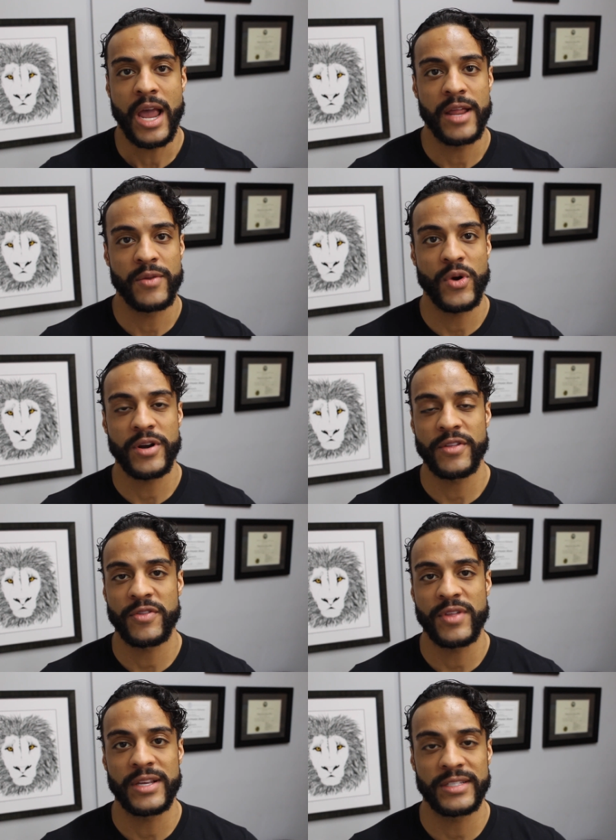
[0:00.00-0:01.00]
And one of
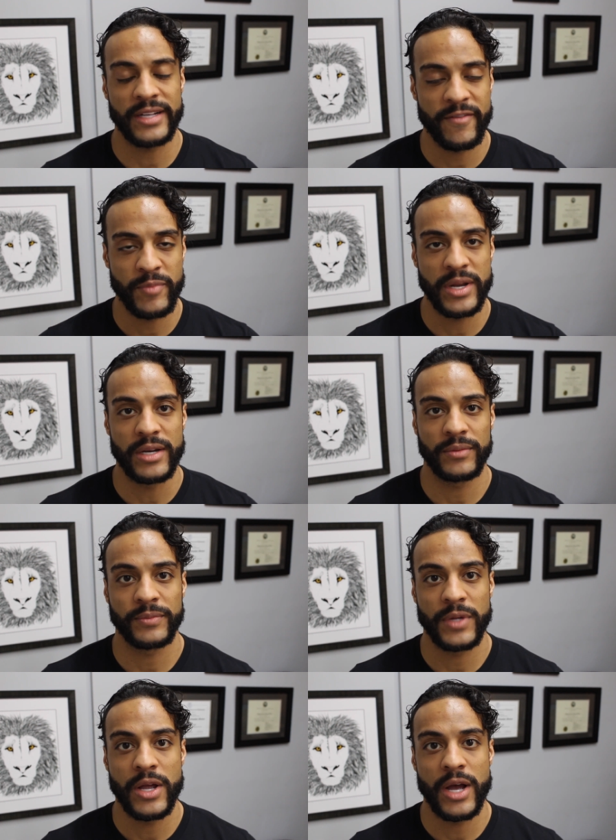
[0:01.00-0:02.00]
the things that I've been
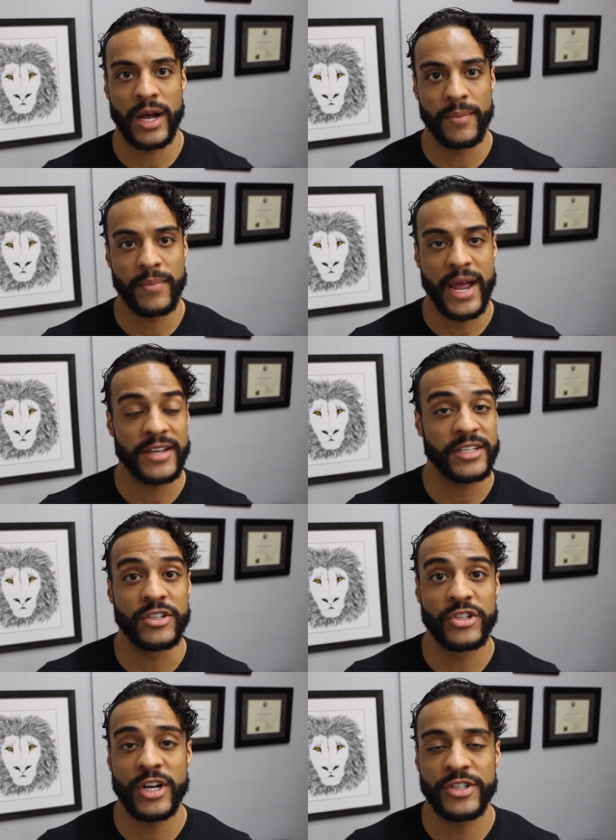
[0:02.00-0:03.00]

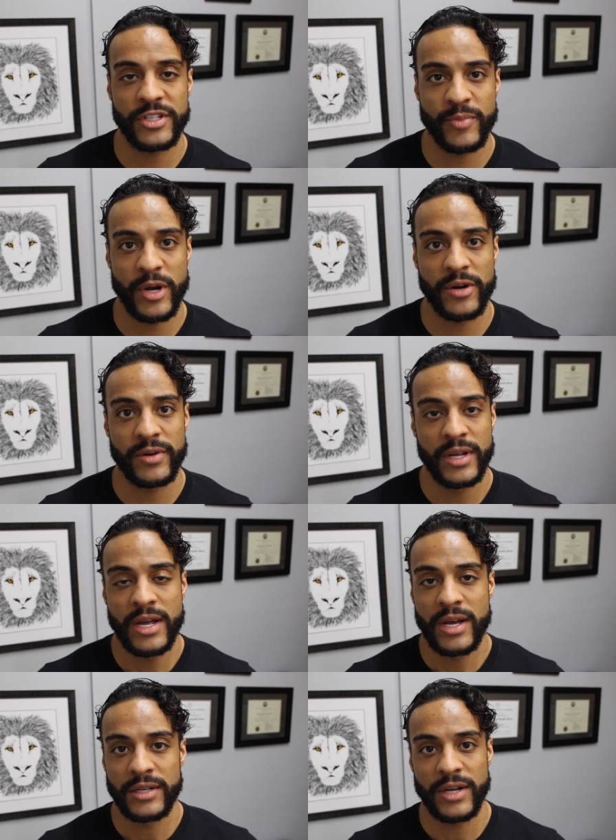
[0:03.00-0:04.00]
asking judges about,
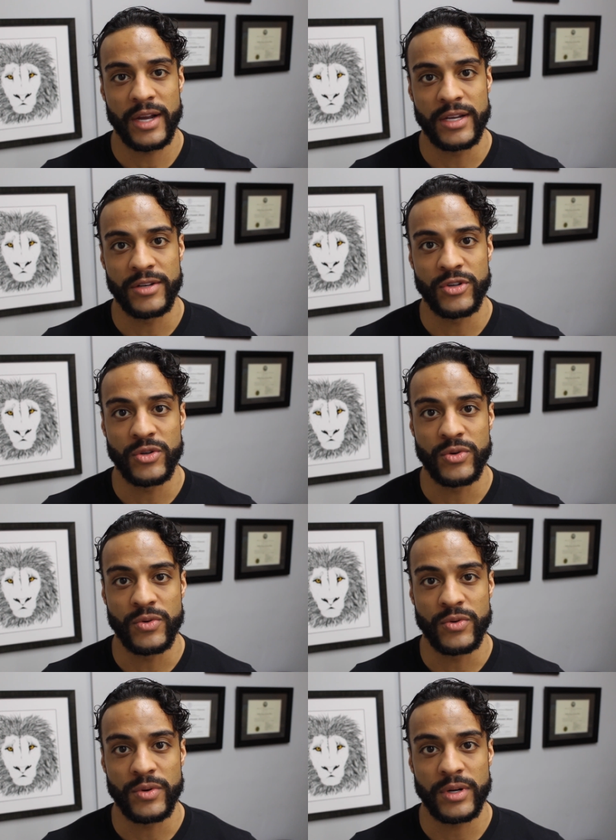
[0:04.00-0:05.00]
talking
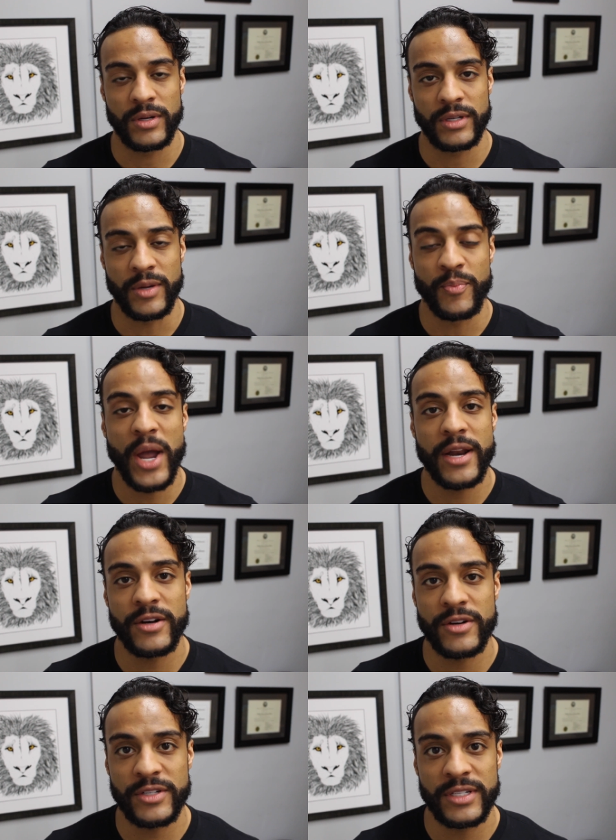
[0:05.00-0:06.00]
to
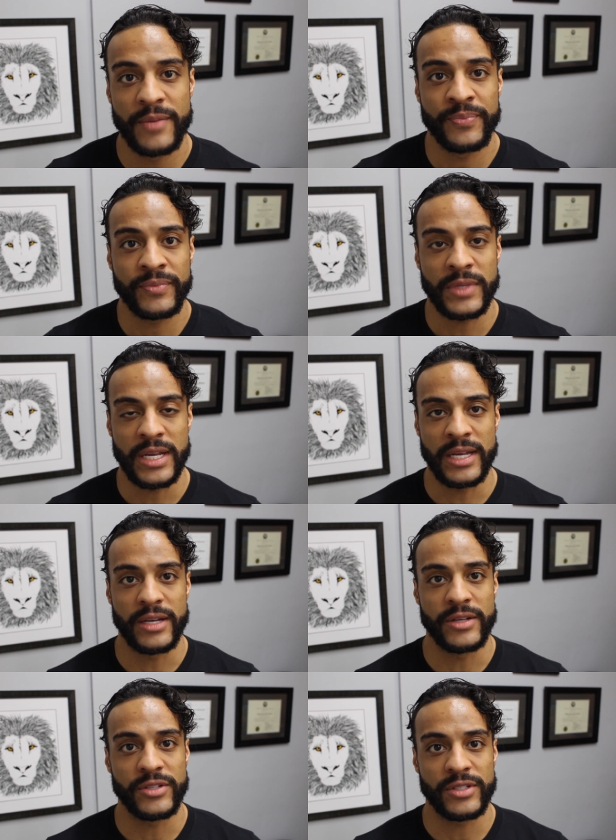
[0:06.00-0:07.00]
competitors,
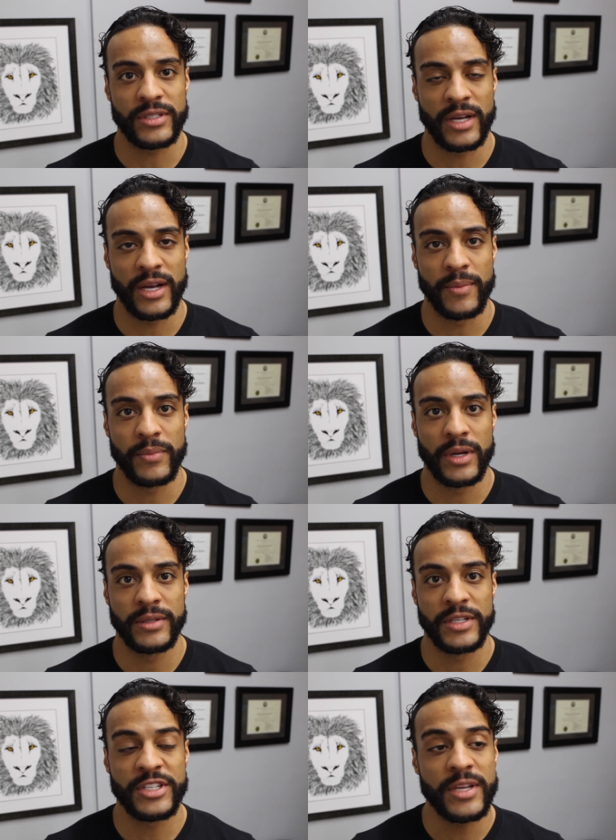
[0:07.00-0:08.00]
is
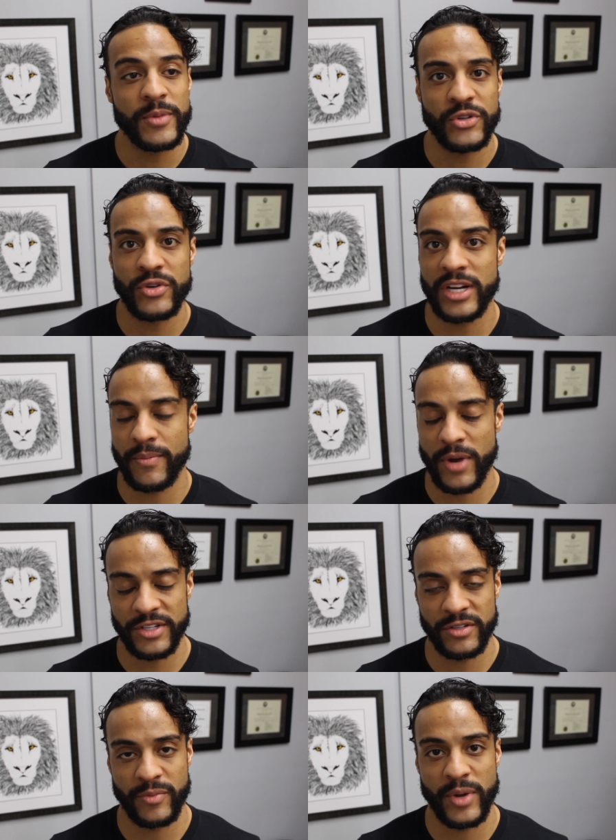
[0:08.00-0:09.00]
symmetry and
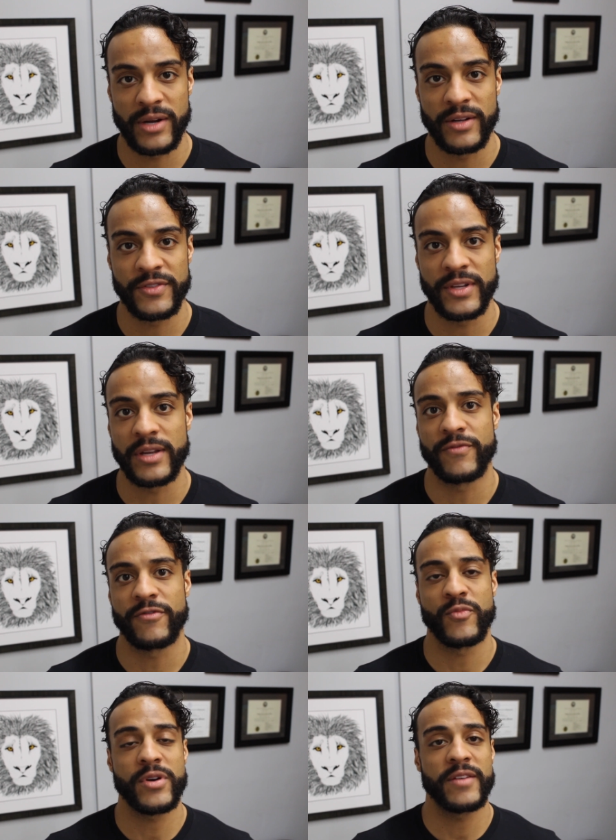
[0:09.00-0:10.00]
muscle imbalance. And
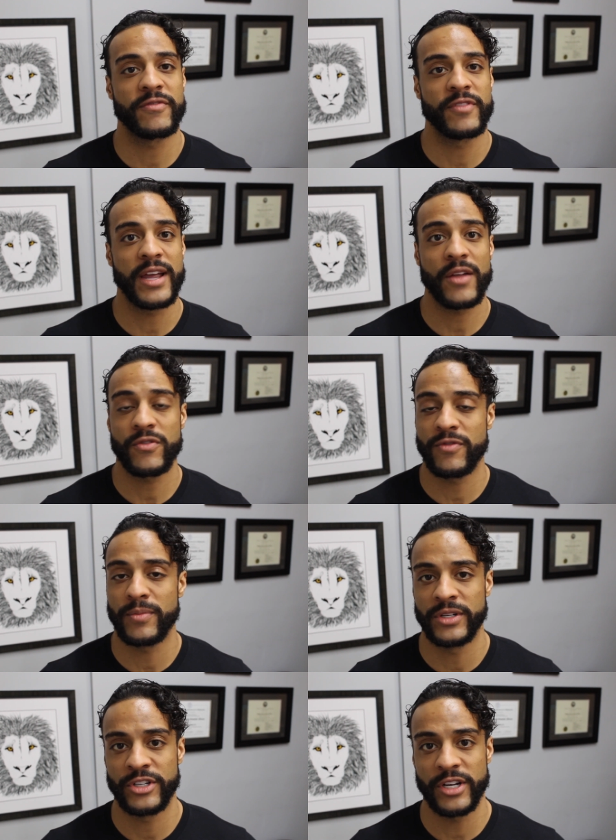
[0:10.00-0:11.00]
from what I've gathered
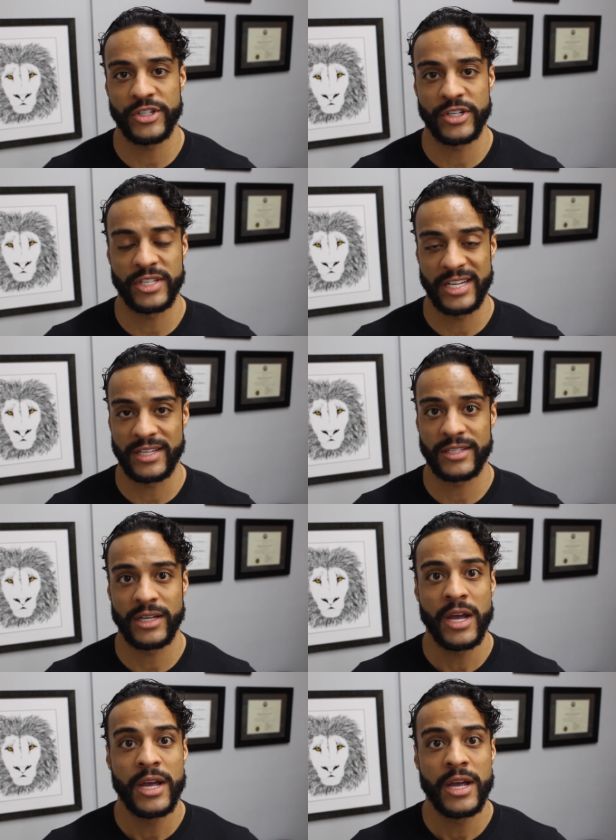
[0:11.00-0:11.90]
from the judges is